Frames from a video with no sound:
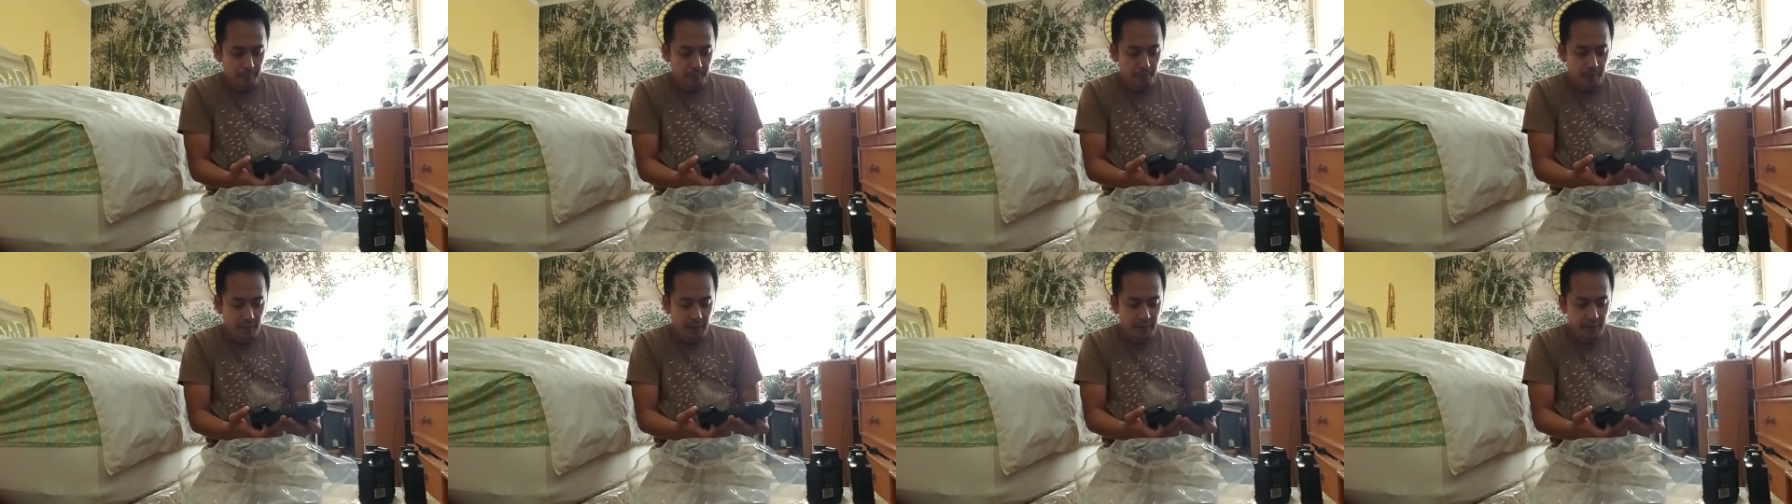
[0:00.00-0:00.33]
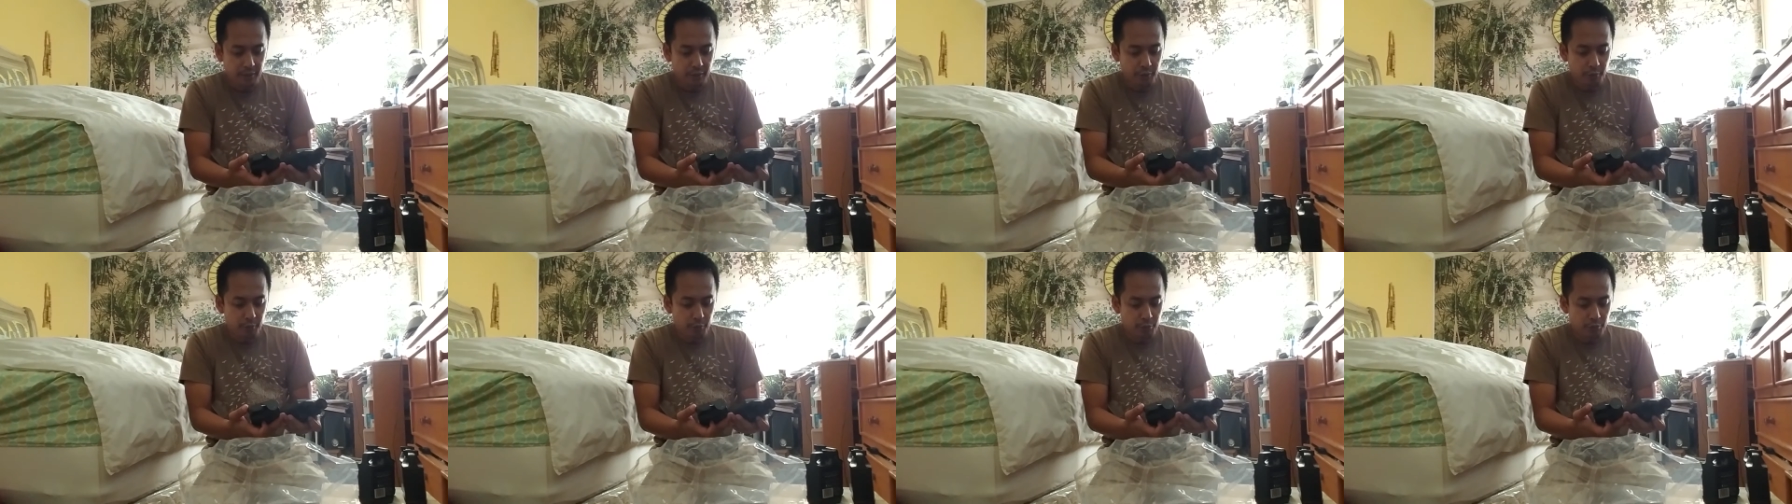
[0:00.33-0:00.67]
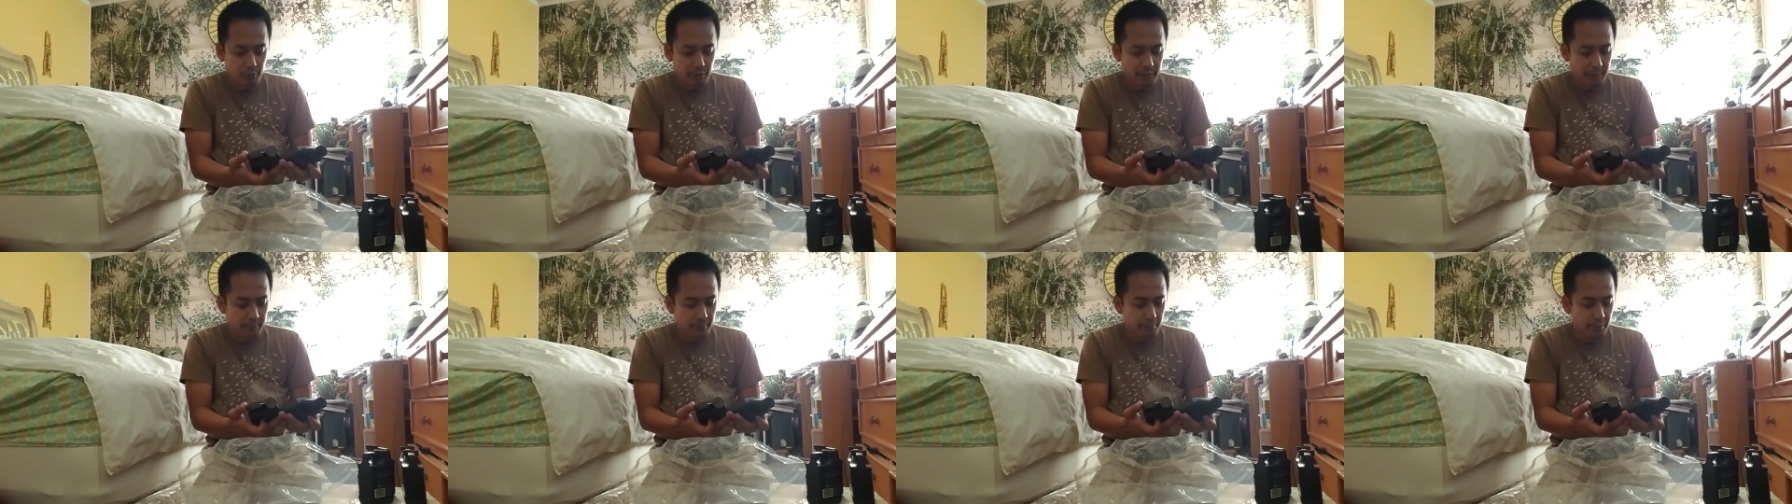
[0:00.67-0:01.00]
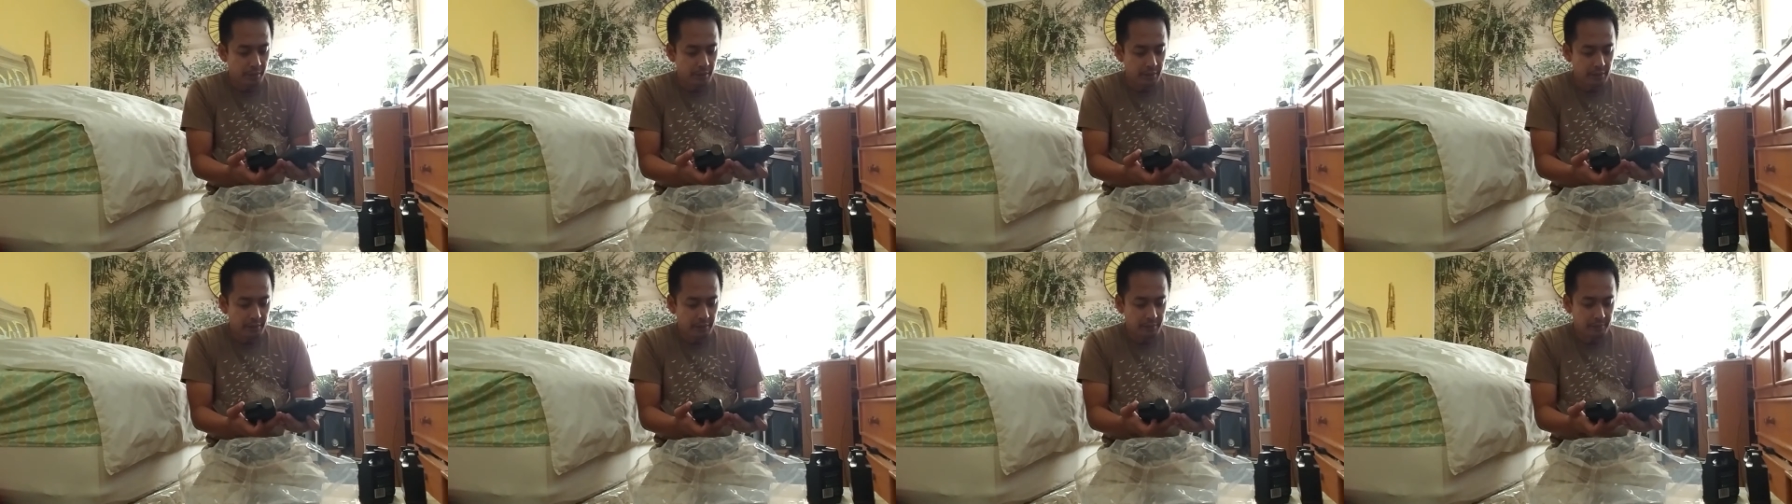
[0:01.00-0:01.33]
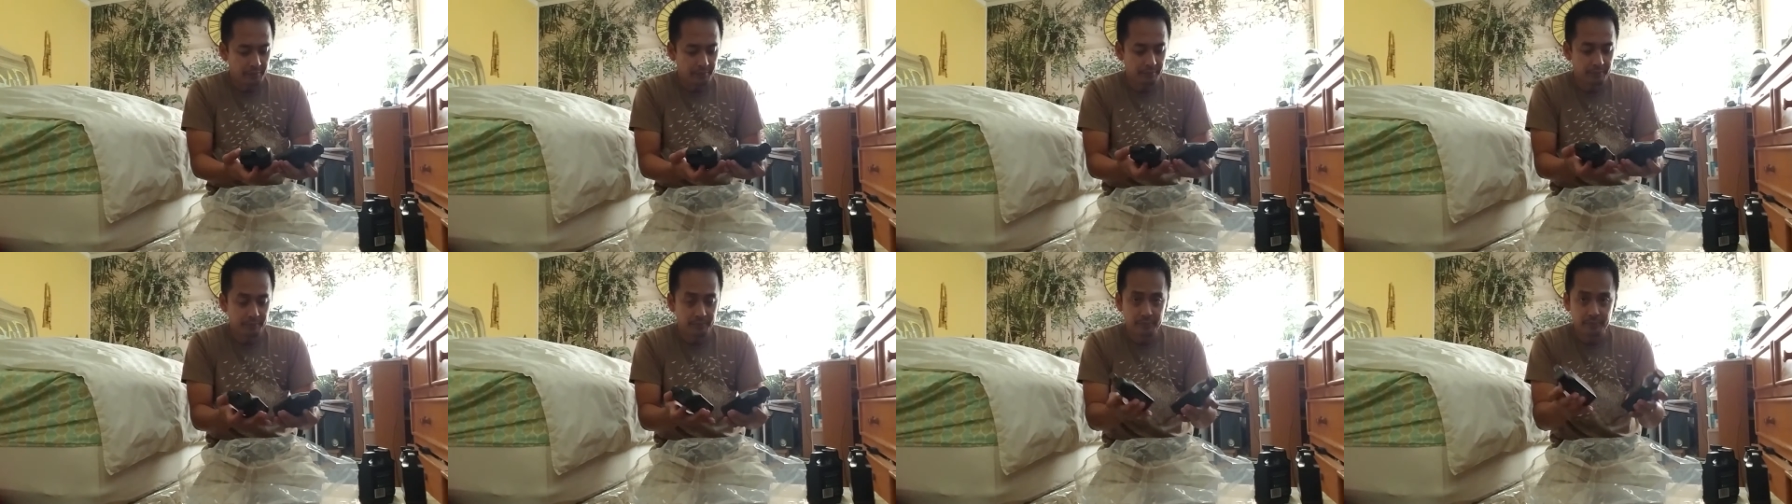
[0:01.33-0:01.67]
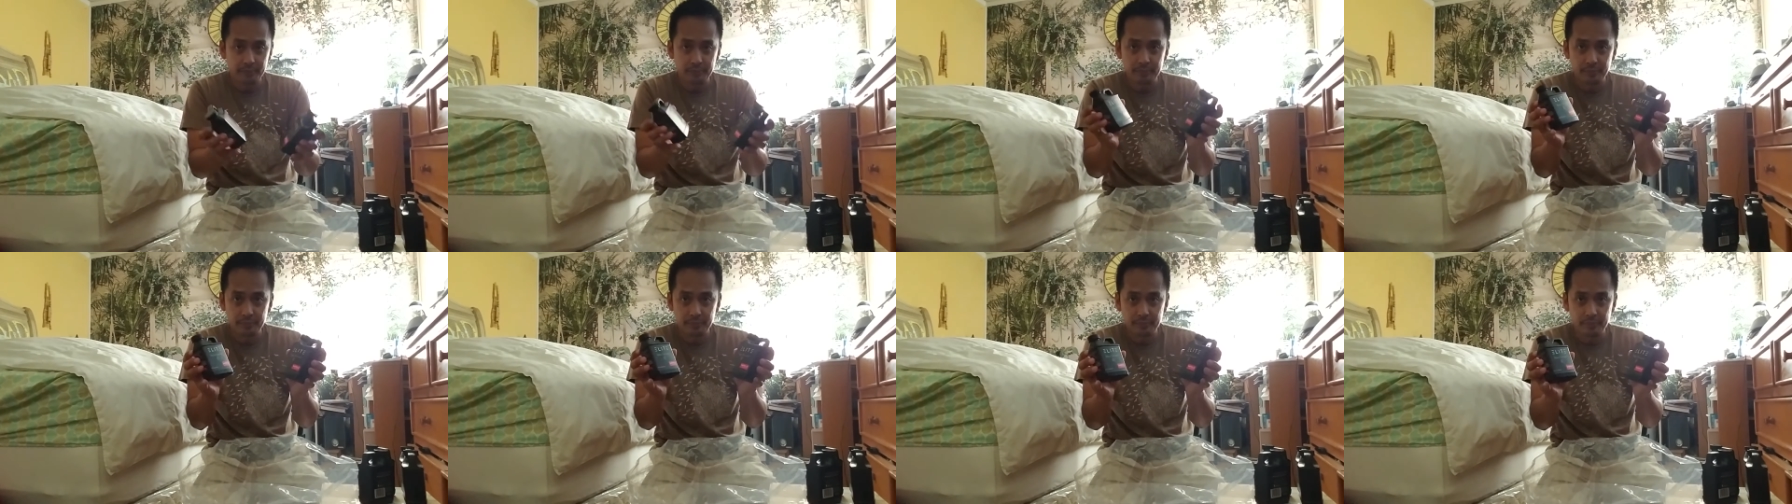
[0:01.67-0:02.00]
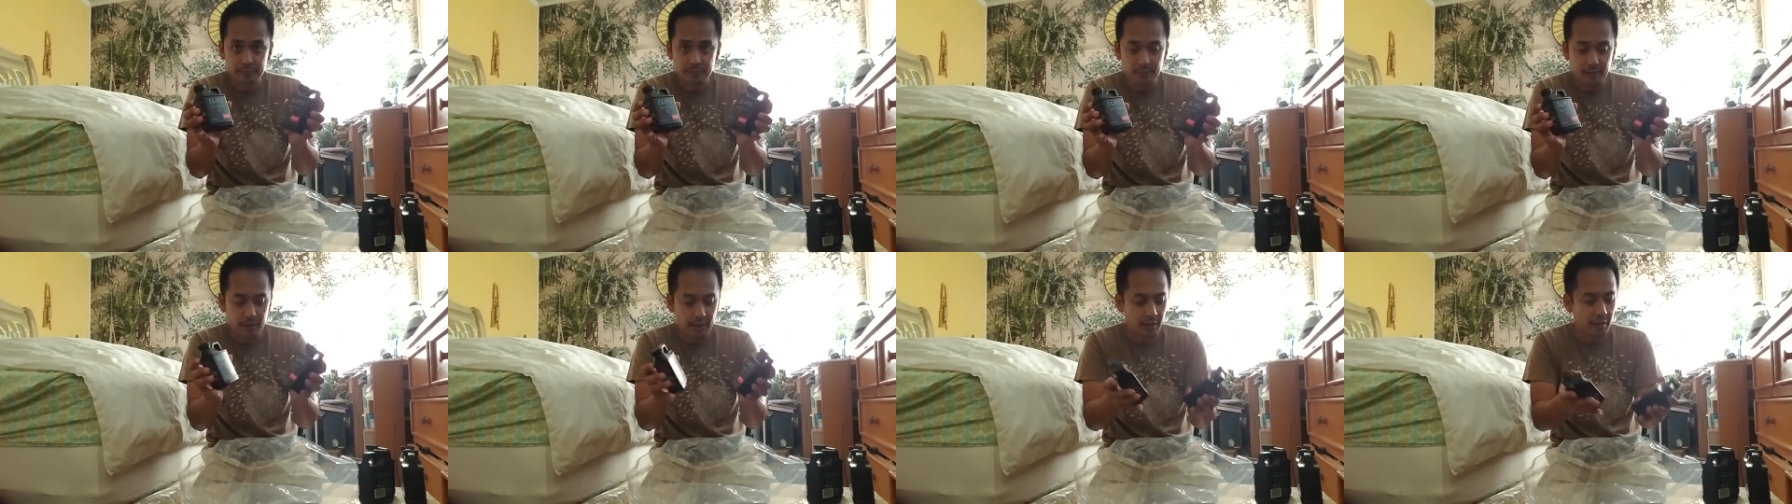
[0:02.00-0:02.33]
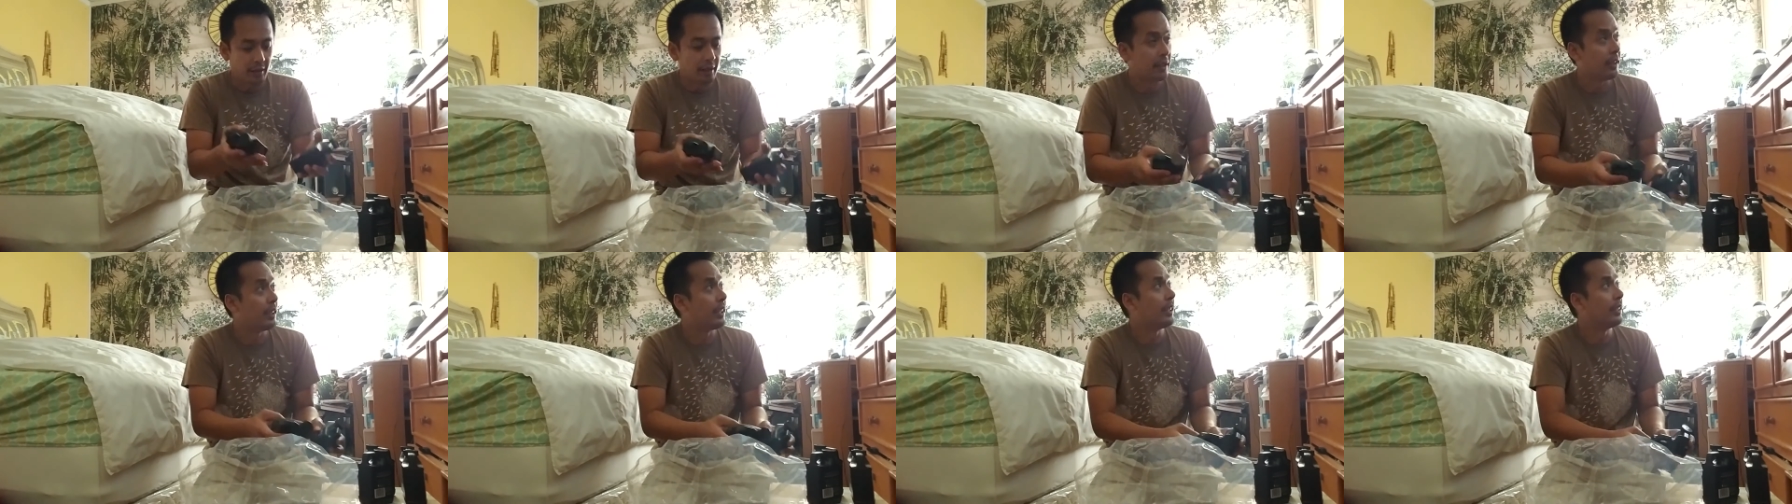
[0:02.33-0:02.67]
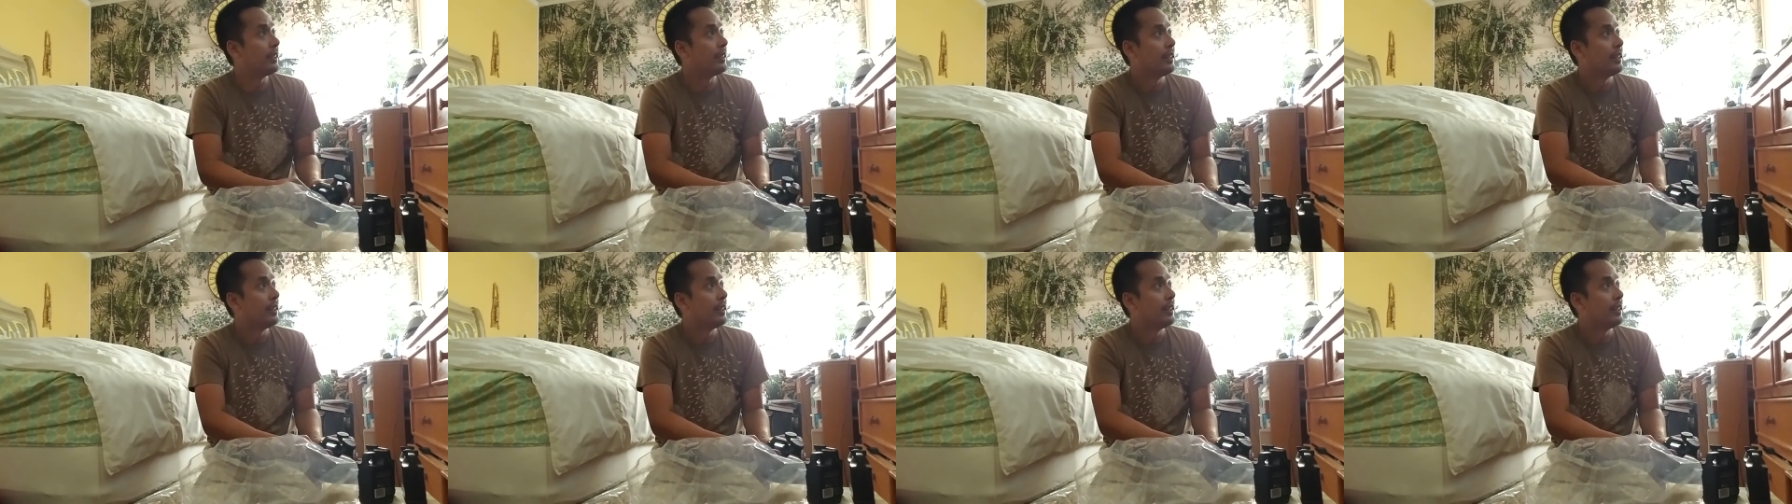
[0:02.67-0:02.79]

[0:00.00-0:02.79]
Base Nutrient B. Uh,